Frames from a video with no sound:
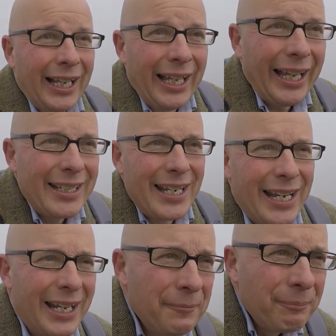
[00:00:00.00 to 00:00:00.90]
And
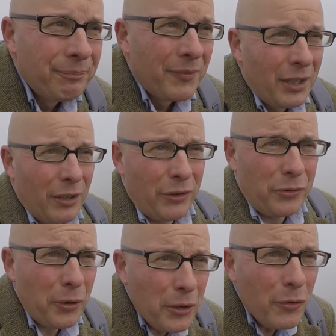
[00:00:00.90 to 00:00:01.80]

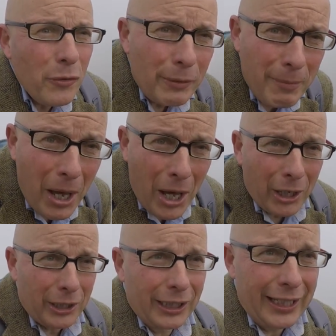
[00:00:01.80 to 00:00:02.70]
through the
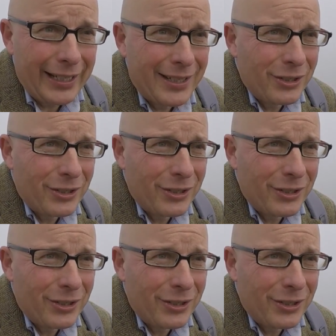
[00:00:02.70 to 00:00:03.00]
murk, ladies and